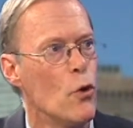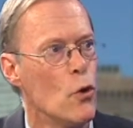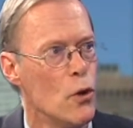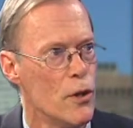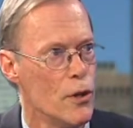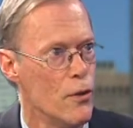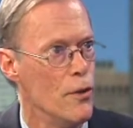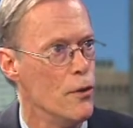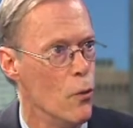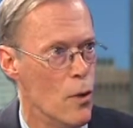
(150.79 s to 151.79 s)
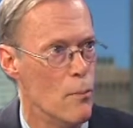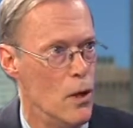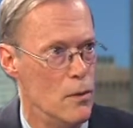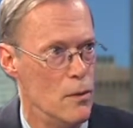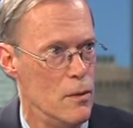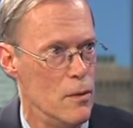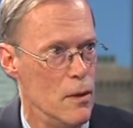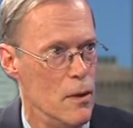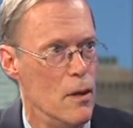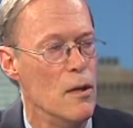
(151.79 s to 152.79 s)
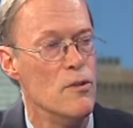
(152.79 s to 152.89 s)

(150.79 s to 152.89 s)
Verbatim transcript: earlier than normal. Really?